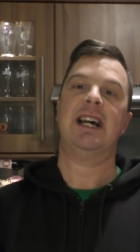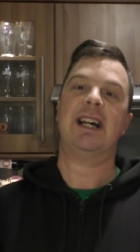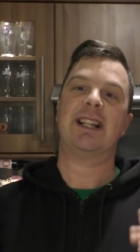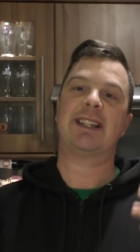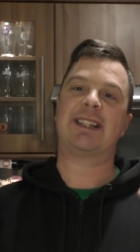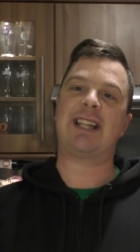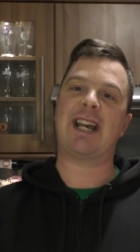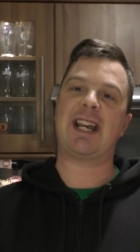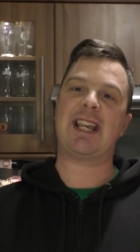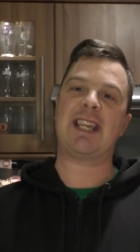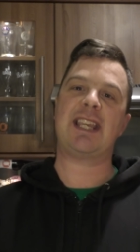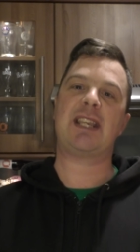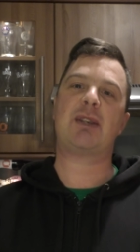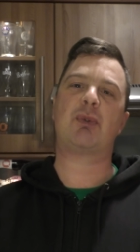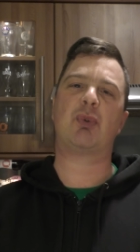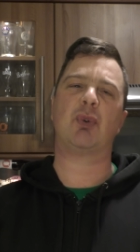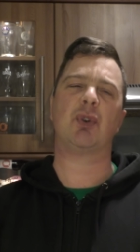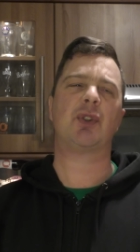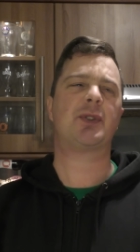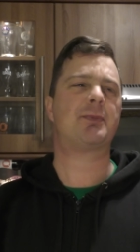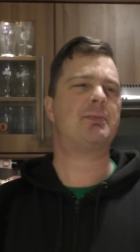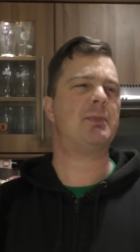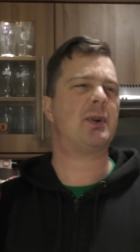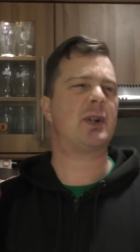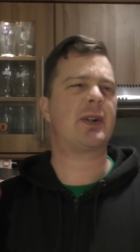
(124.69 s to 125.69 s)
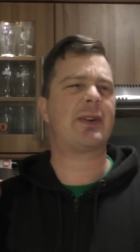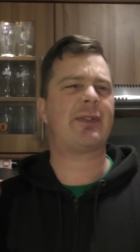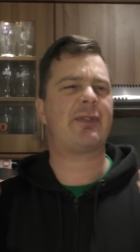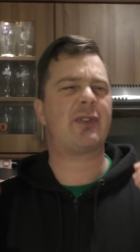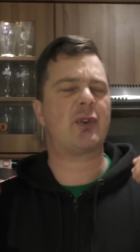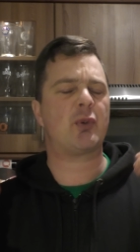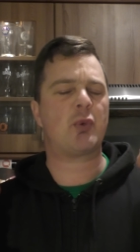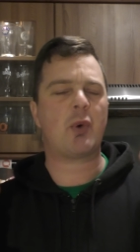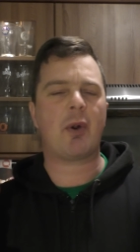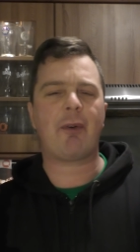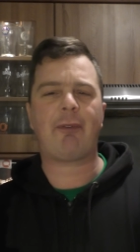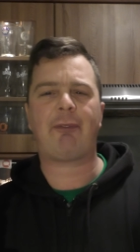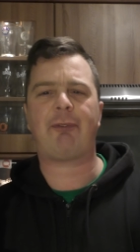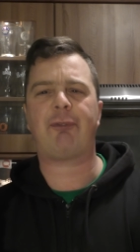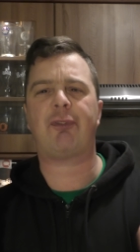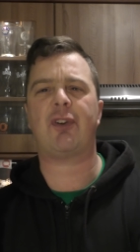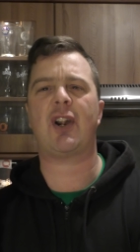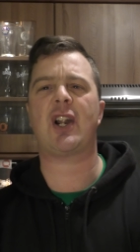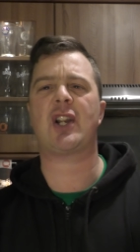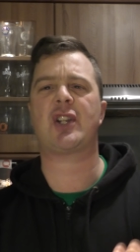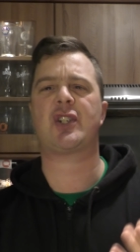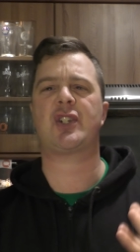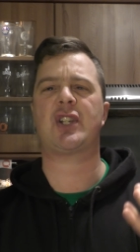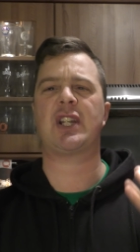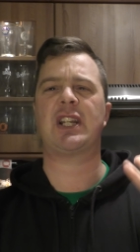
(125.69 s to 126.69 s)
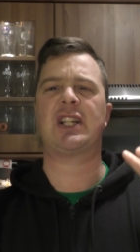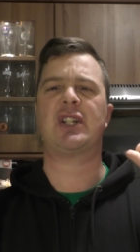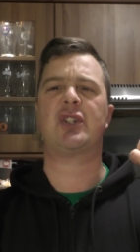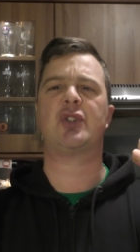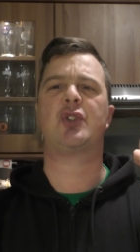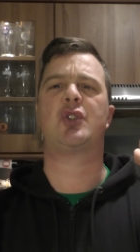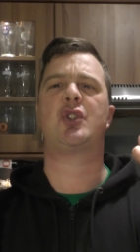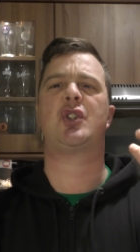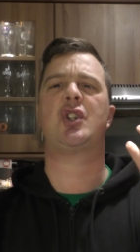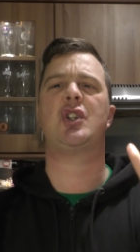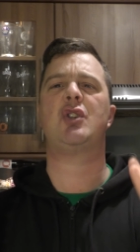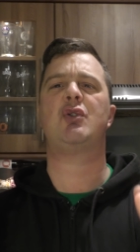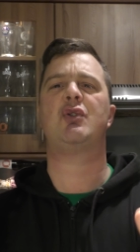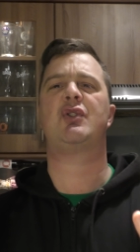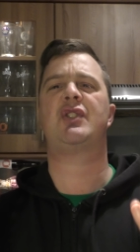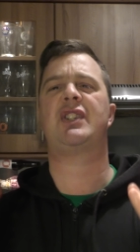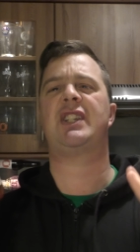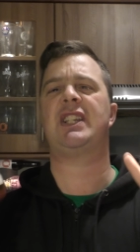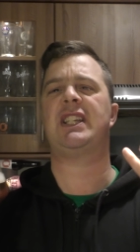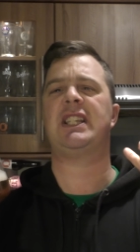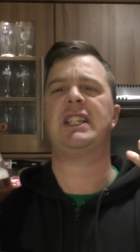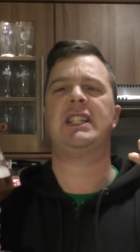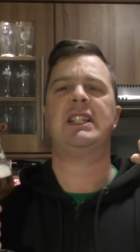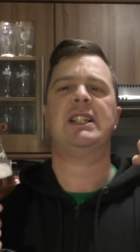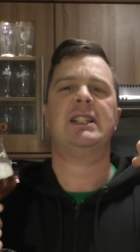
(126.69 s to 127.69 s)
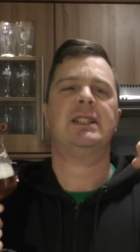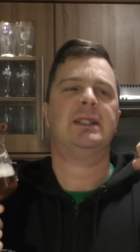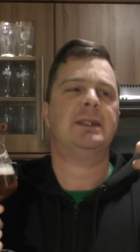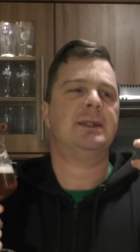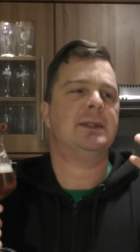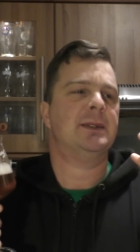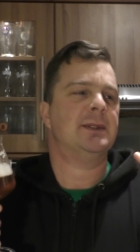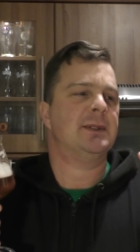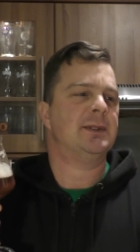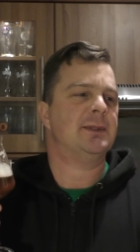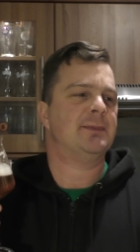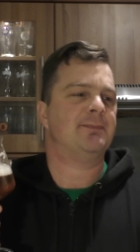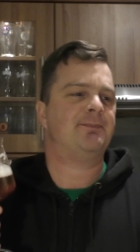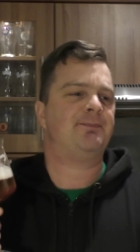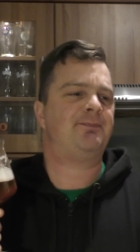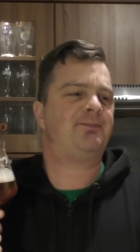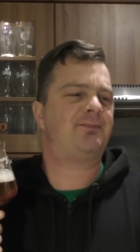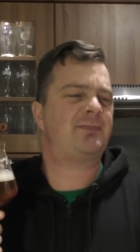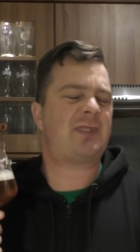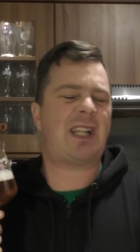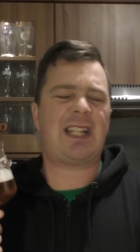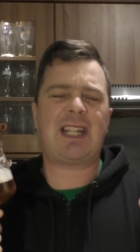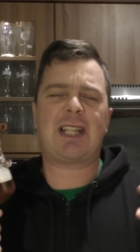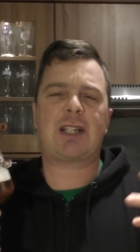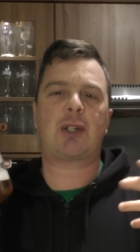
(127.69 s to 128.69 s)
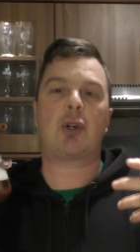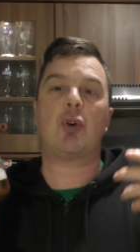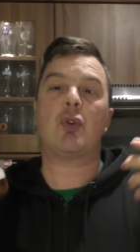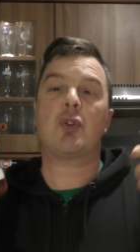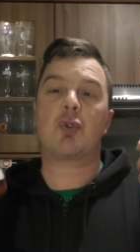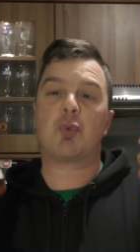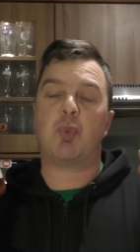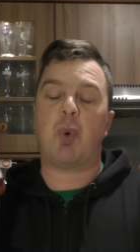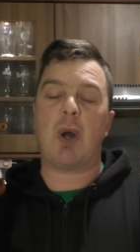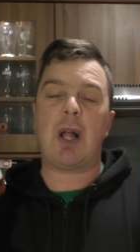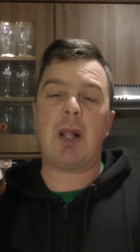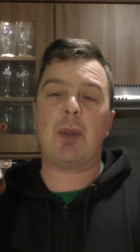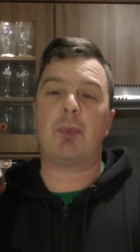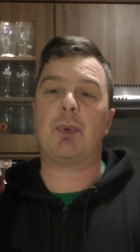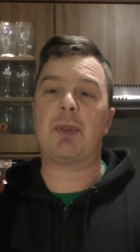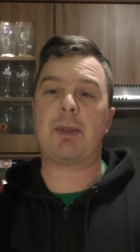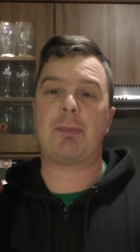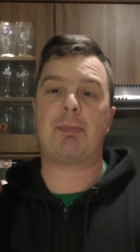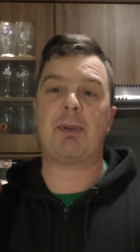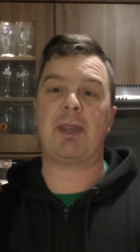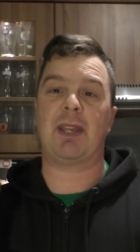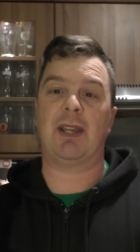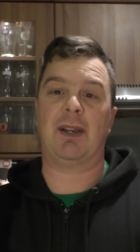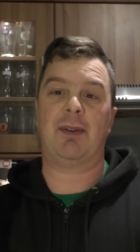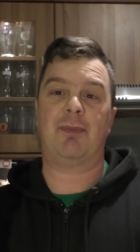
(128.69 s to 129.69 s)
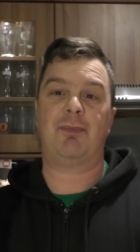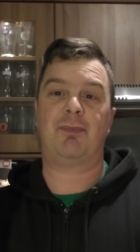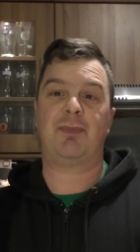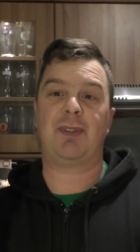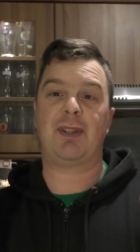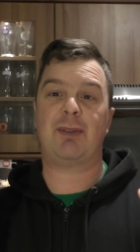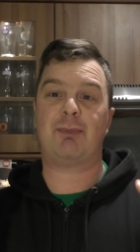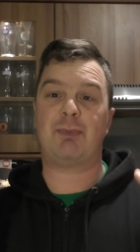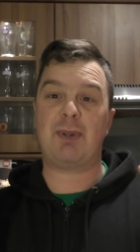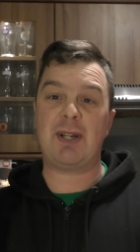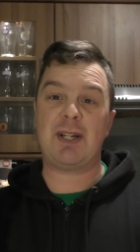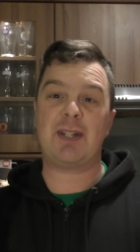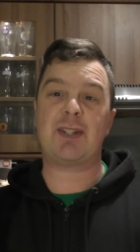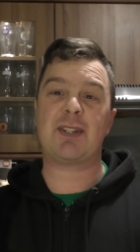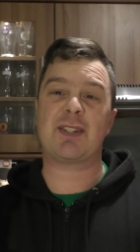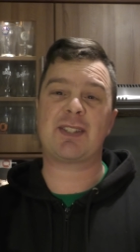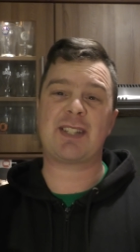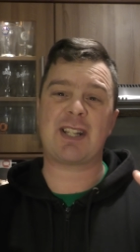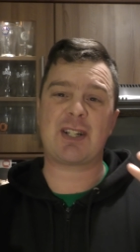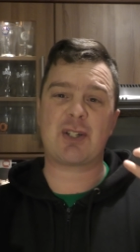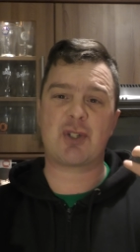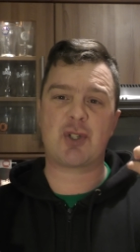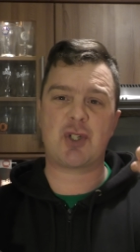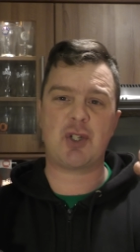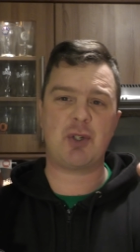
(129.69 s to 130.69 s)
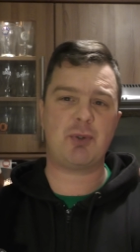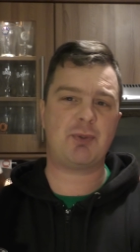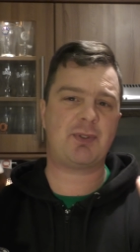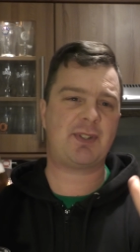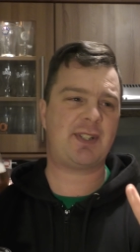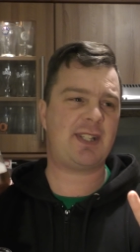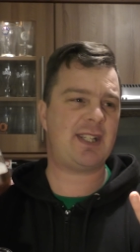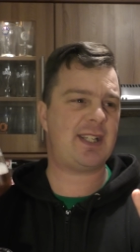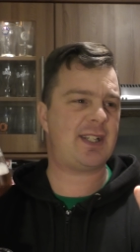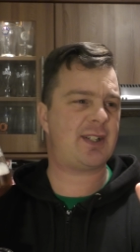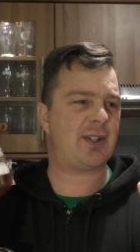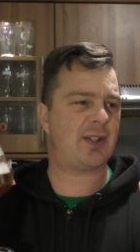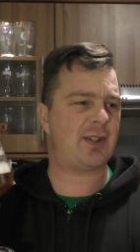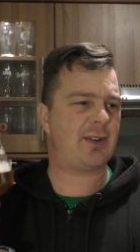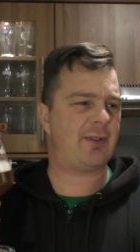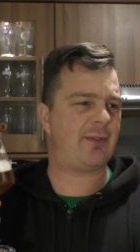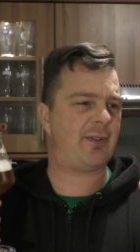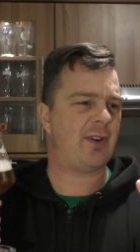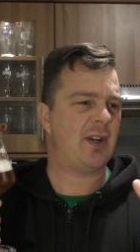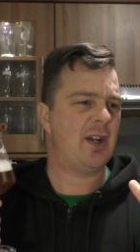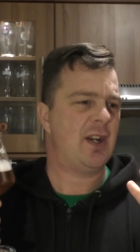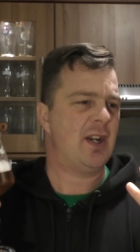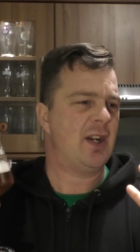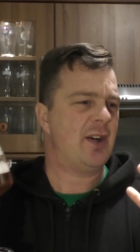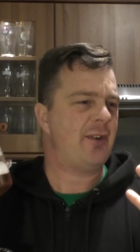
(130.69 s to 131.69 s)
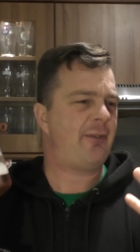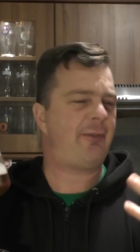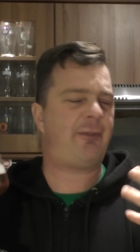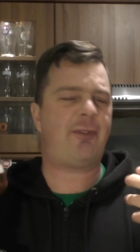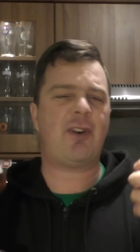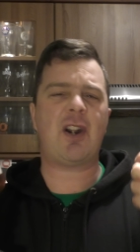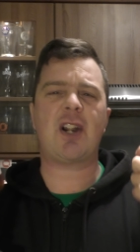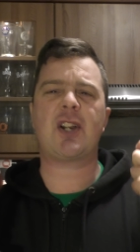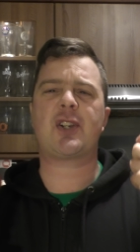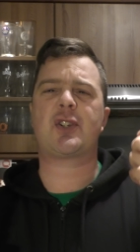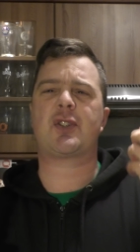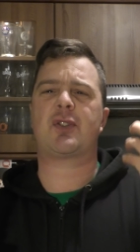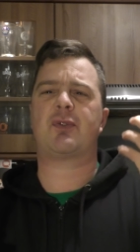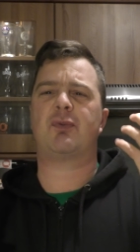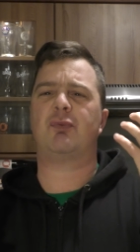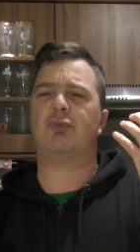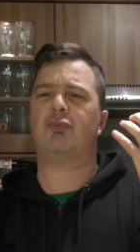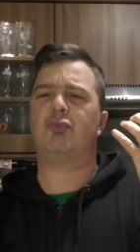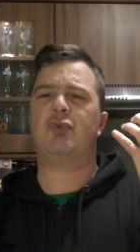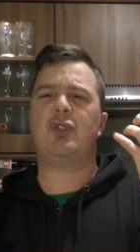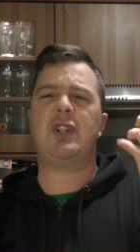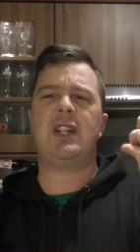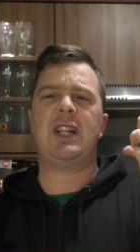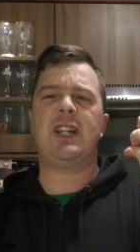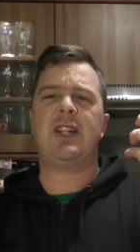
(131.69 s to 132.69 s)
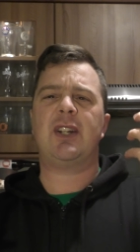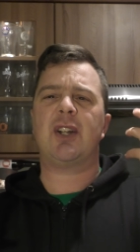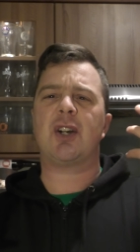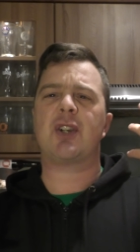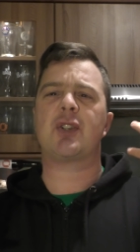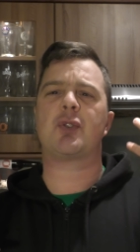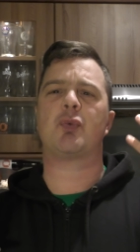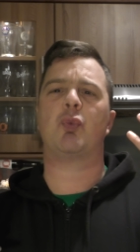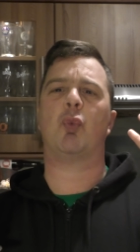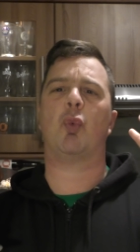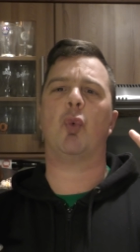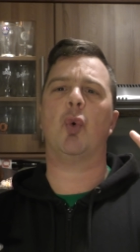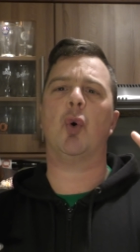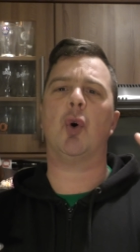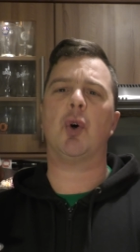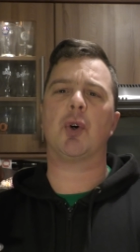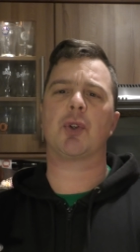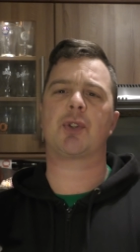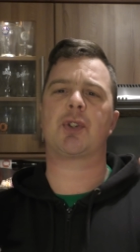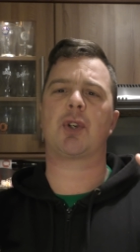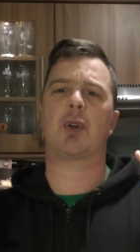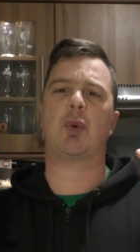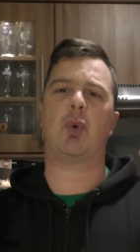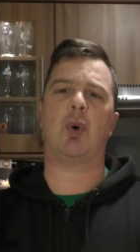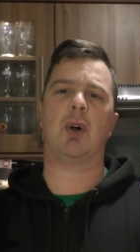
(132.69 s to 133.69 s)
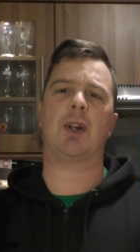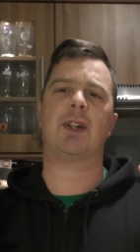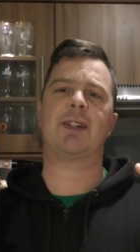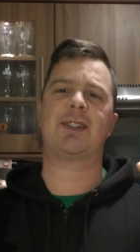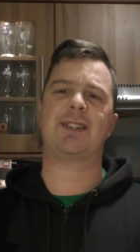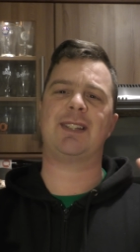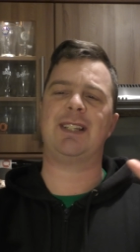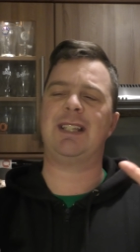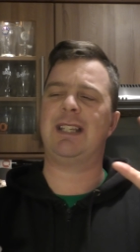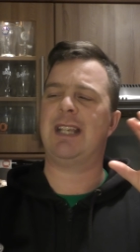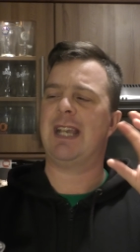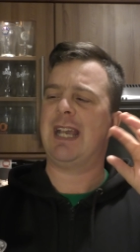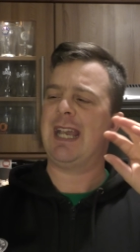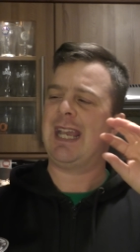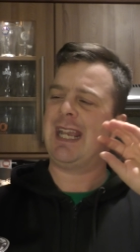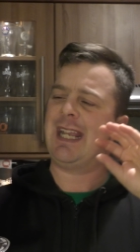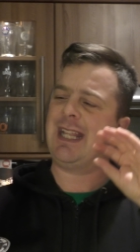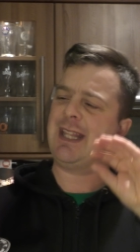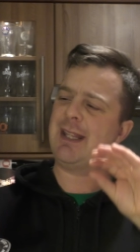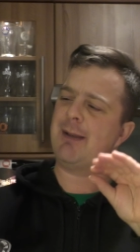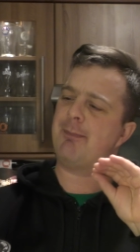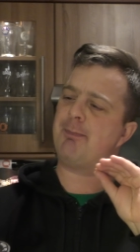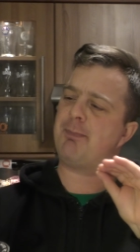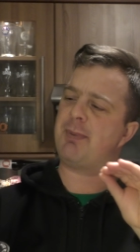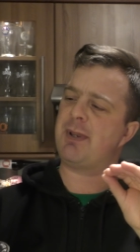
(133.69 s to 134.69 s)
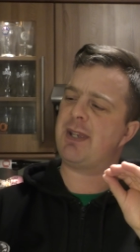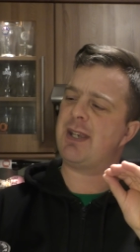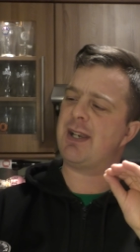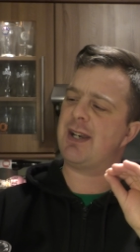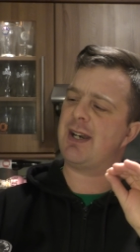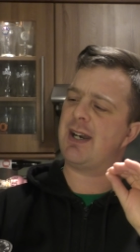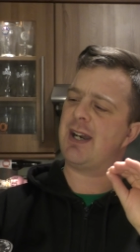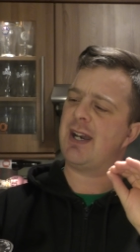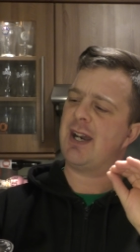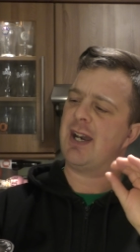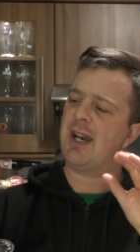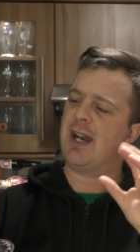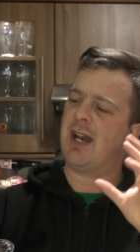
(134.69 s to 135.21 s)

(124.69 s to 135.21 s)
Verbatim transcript: That equals more of a refreshing, juicy, and it goes well with the beer. It really does that juicy kind of fresh, really nice water quality in the beer